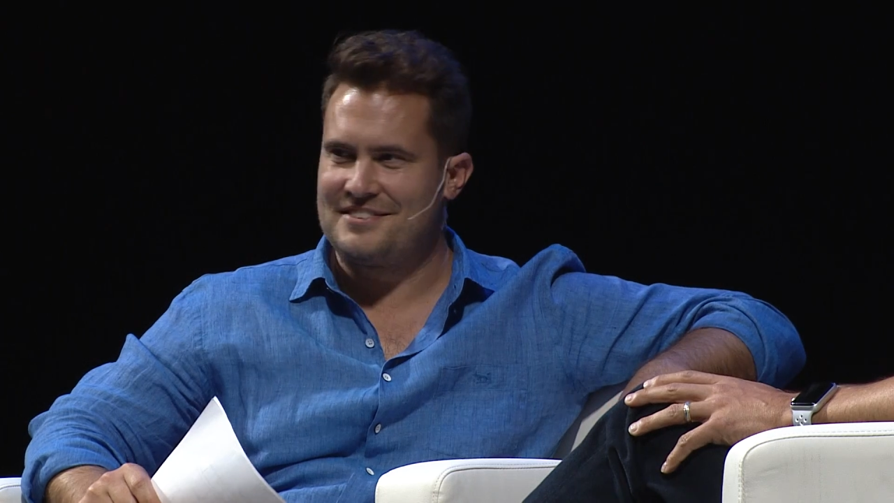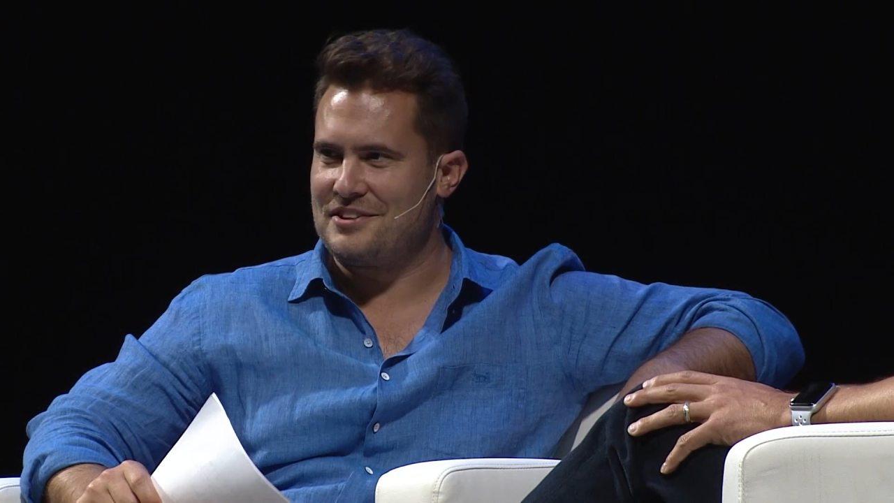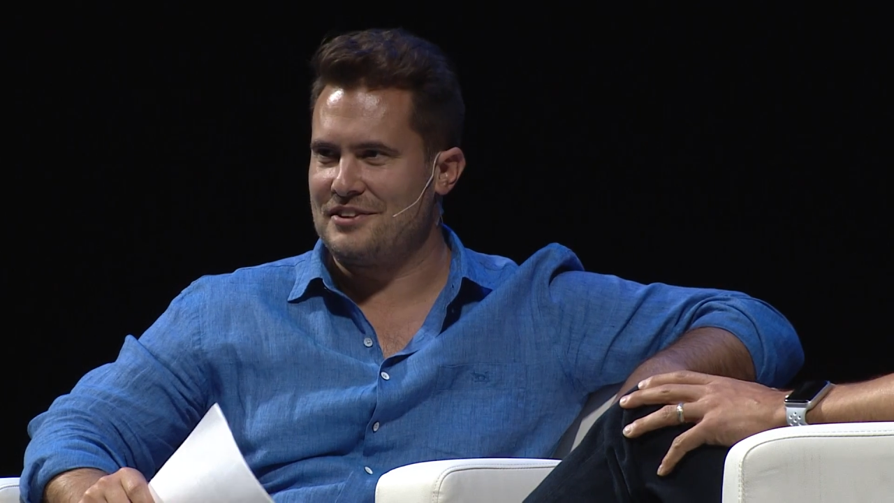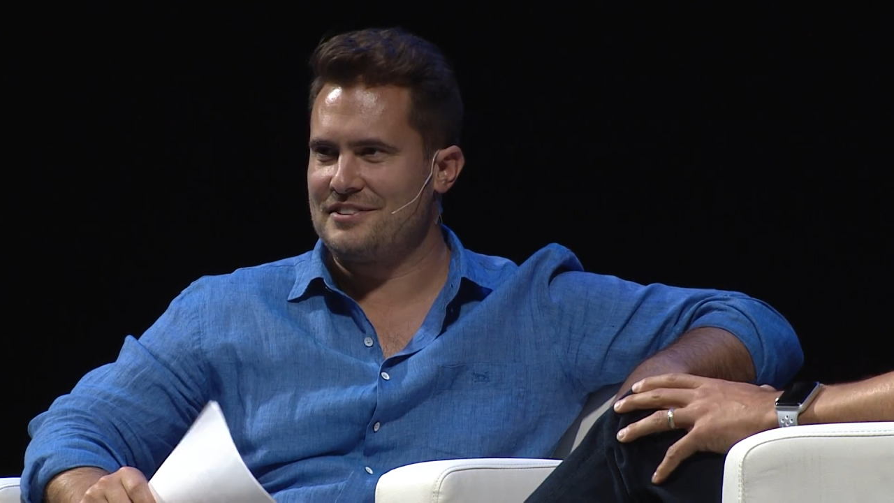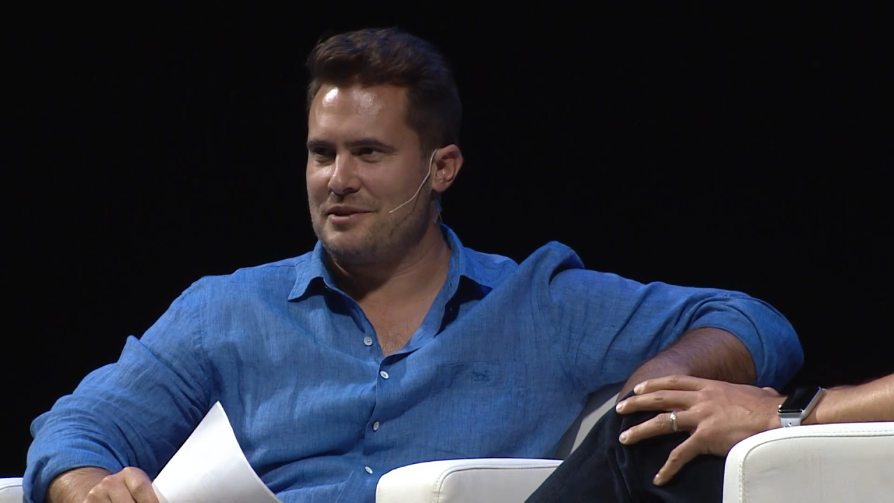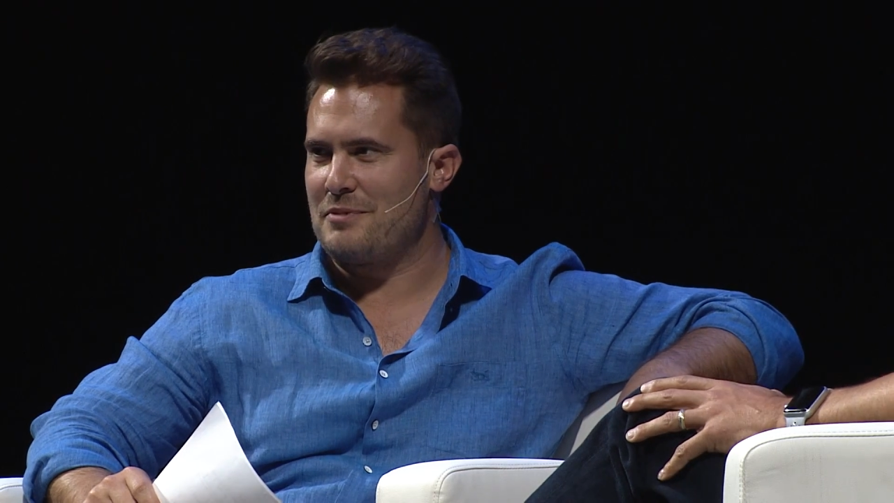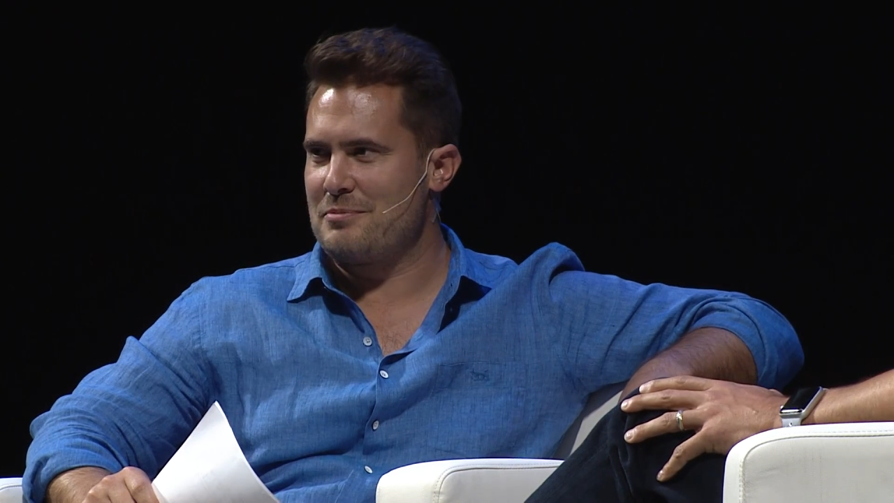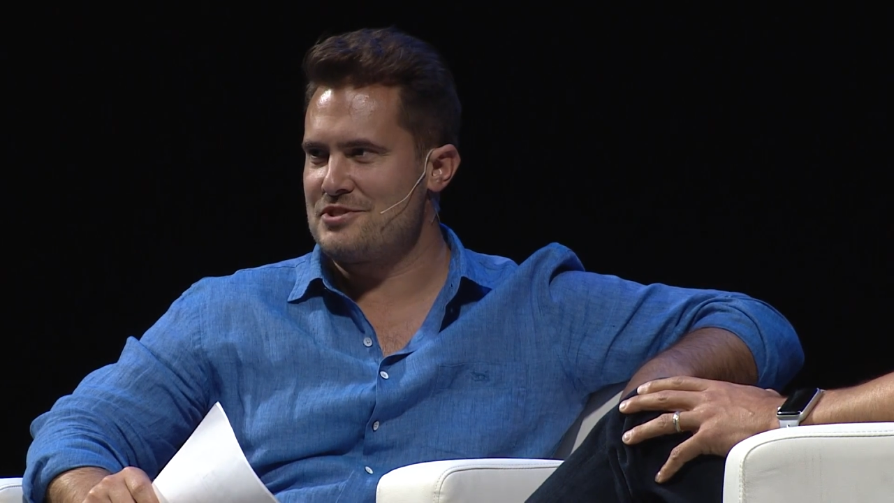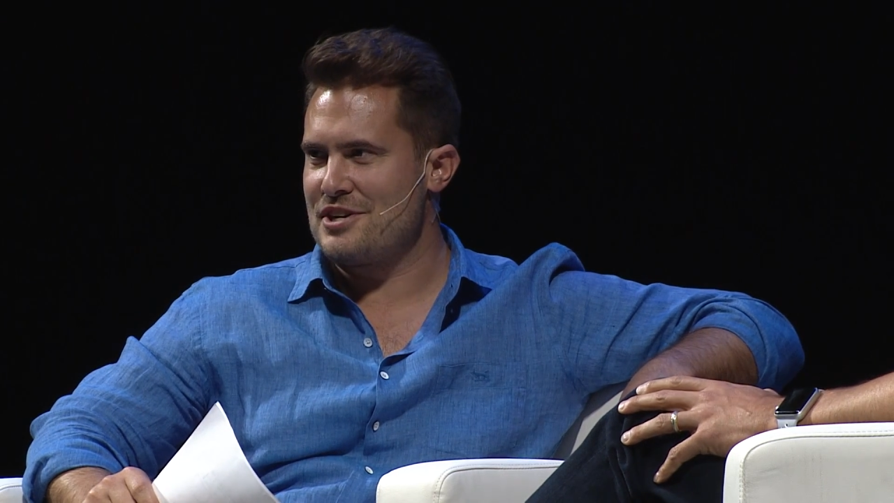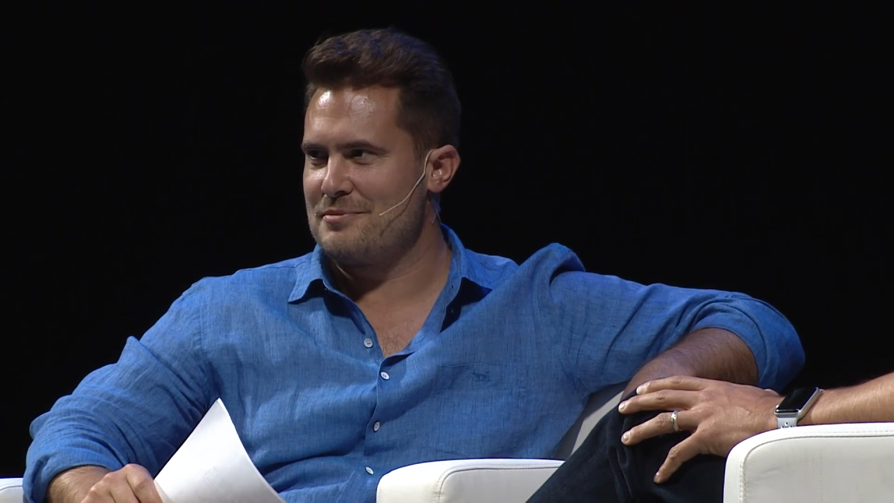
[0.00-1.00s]
in my
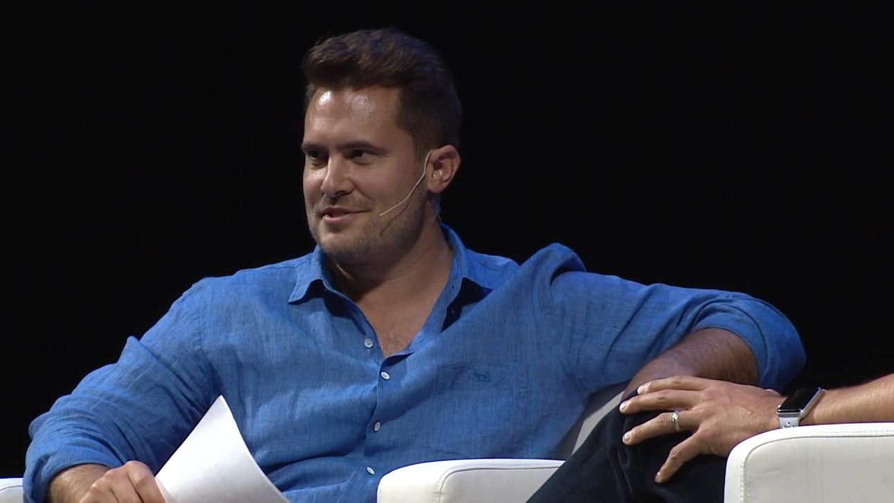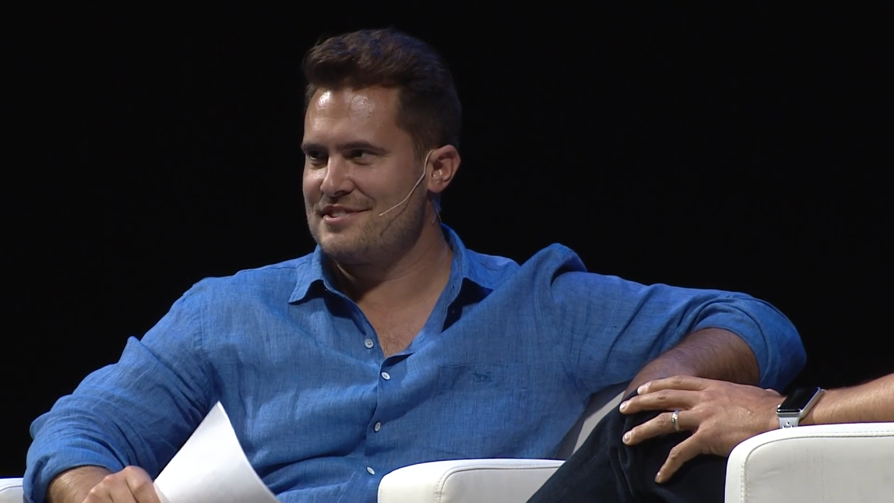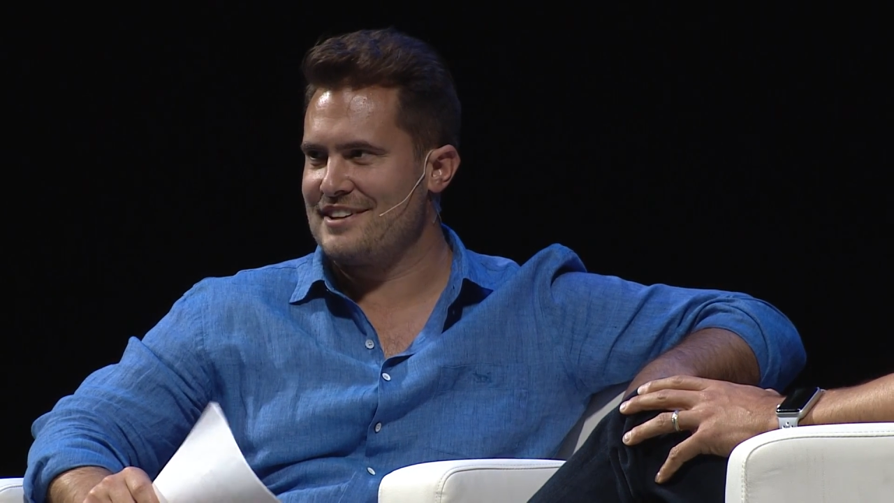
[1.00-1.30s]
pajamas